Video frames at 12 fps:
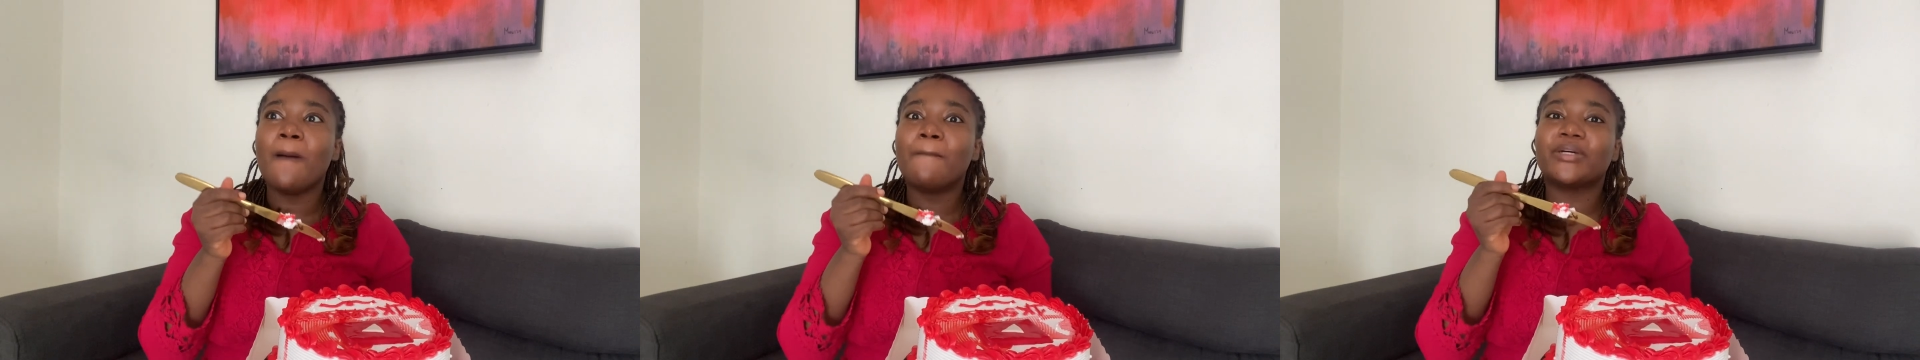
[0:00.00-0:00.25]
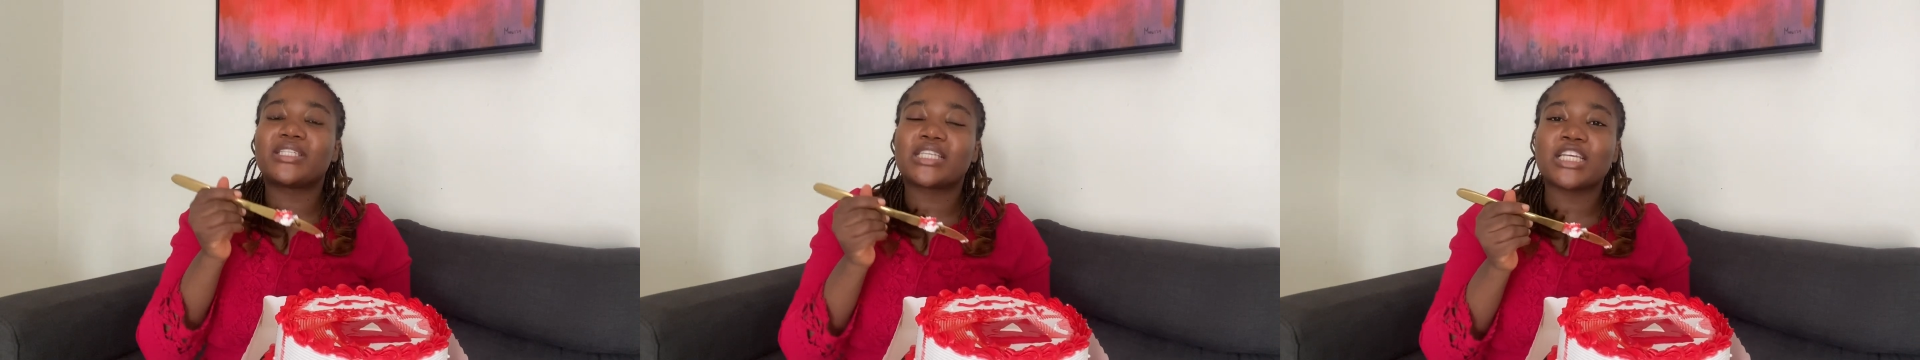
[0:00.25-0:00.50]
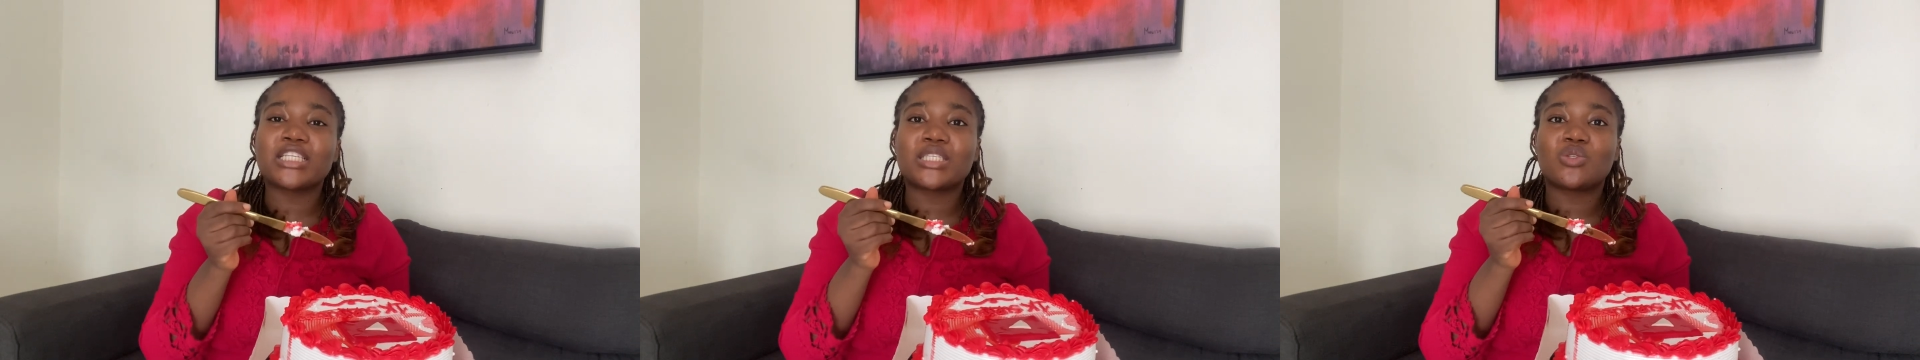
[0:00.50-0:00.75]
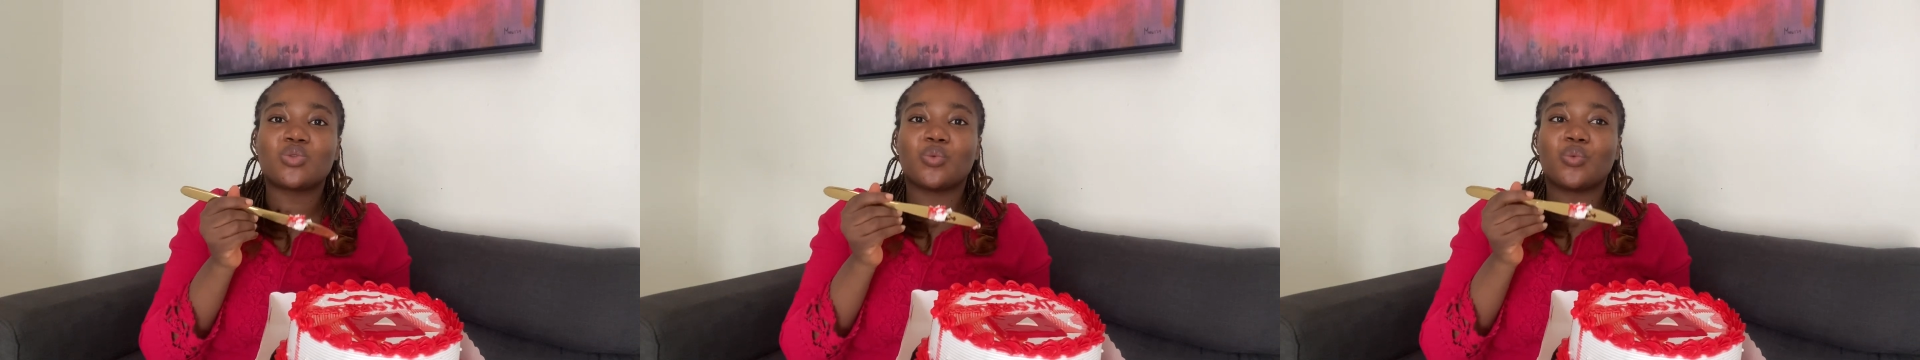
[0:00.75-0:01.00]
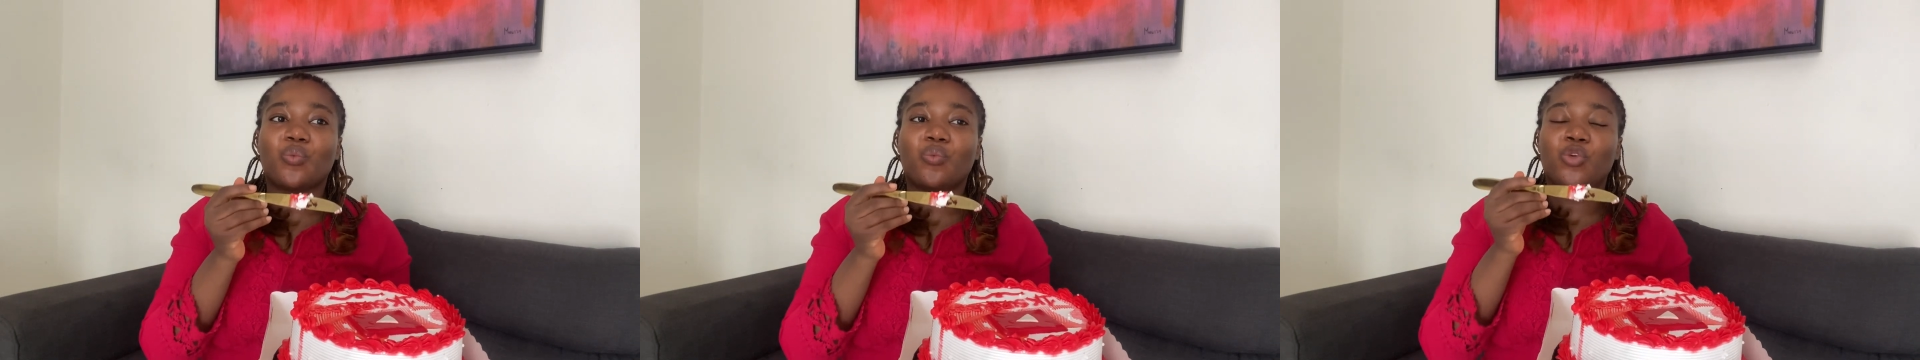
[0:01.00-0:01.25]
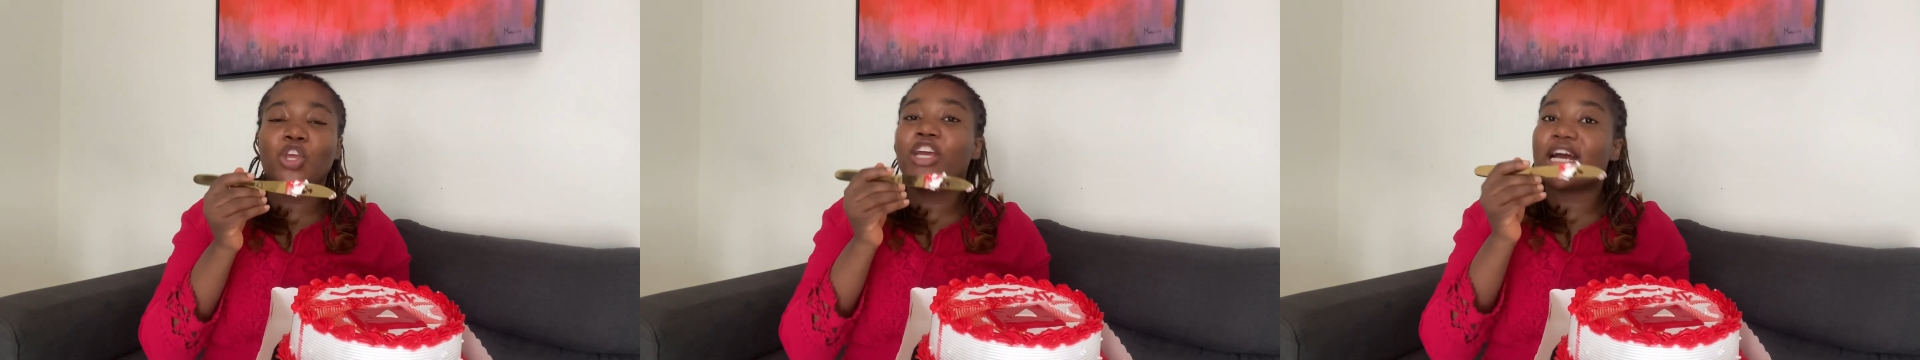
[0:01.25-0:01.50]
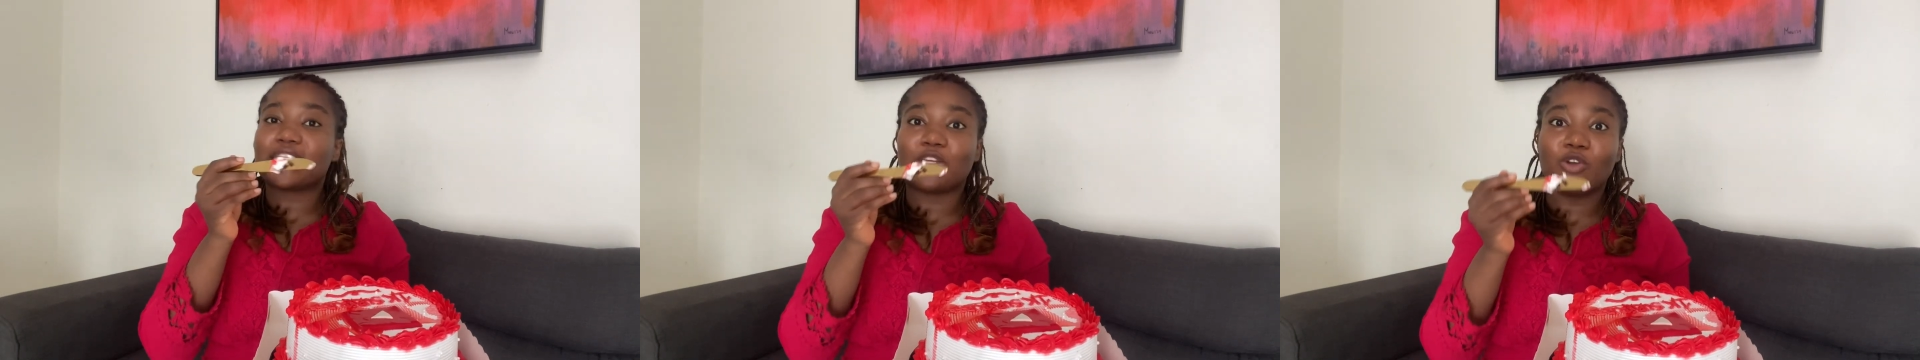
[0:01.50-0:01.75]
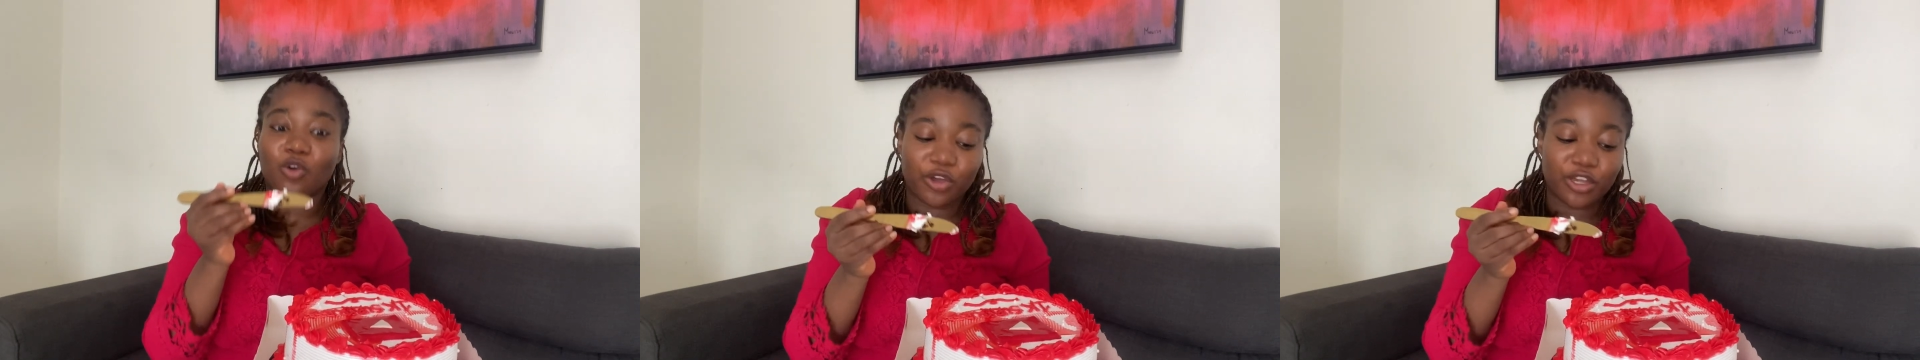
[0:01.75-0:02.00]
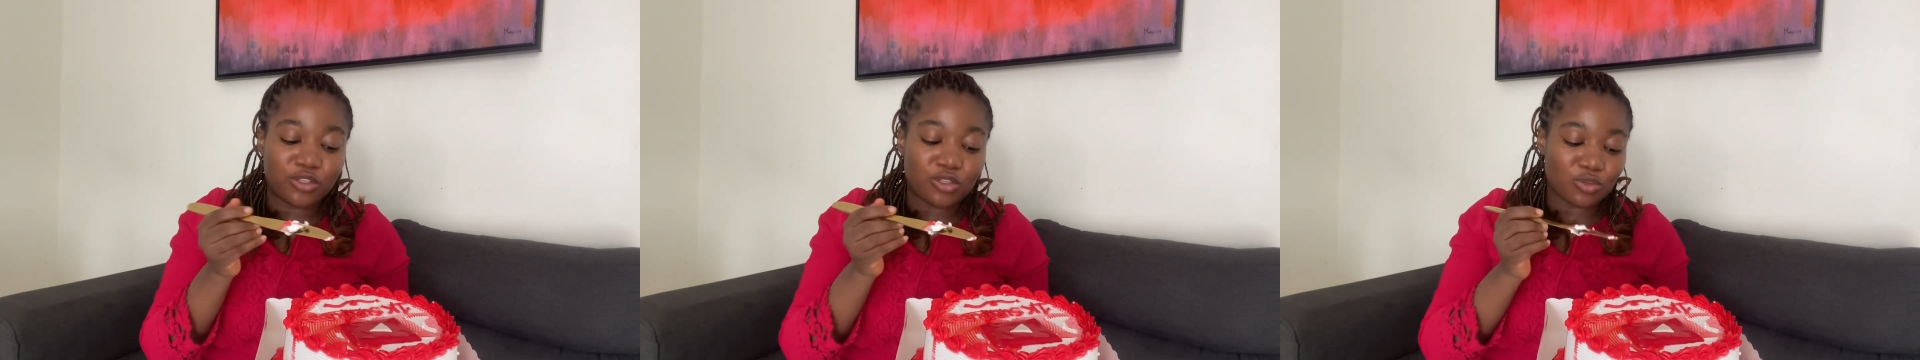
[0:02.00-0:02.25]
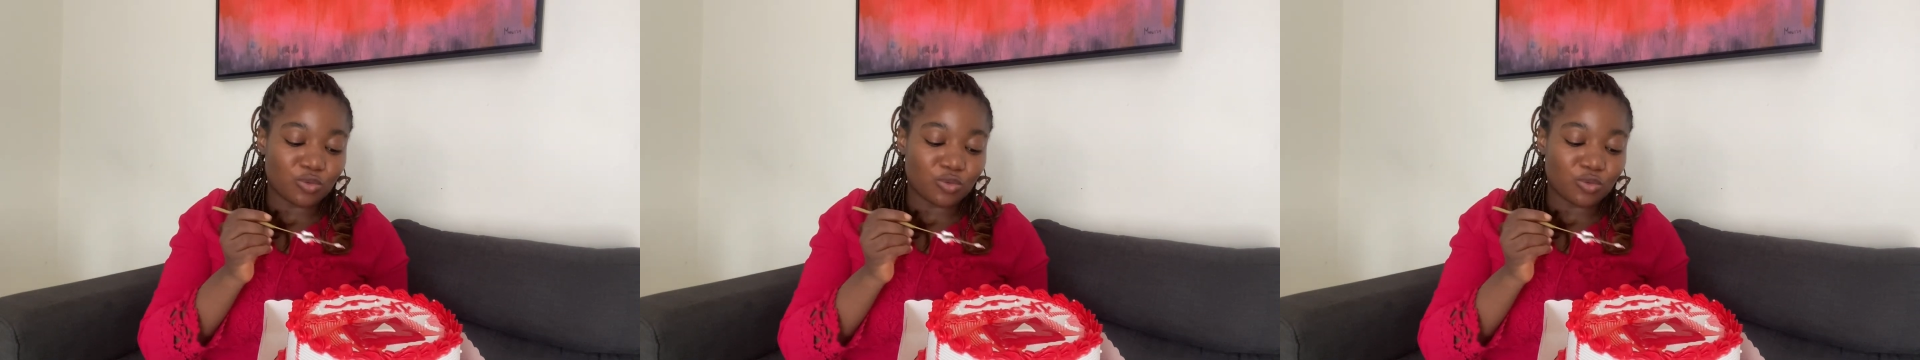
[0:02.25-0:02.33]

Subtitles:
But since you guys are not going to,